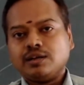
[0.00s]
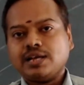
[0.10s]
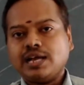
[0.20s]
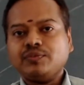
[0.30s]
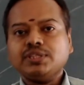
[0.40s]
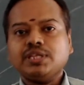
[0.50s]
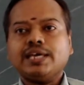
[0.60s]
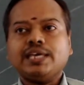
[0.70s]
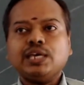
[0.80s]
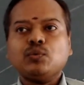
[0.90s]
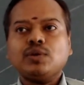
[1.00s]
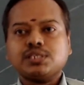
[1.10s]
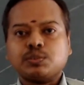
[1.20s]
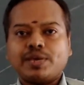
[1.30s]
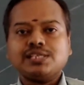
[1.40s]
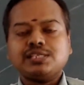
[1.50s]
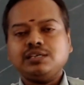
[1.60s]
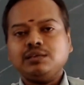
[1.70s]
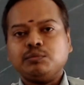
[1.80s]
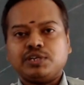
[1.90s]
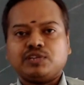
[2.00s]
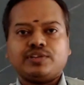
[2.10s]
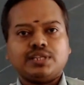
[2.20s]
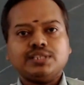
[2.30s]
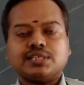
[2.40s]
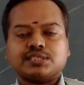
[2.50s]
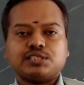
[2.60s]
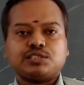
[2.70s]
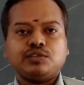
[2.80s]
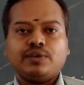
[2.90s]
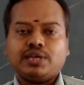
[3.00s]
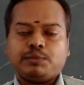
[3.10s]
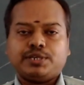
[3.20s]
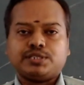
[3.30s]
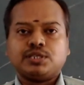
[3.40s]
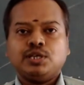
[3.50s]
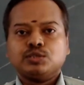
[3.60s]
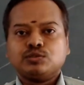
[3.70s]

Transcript: having the equal spacing between the successive elements.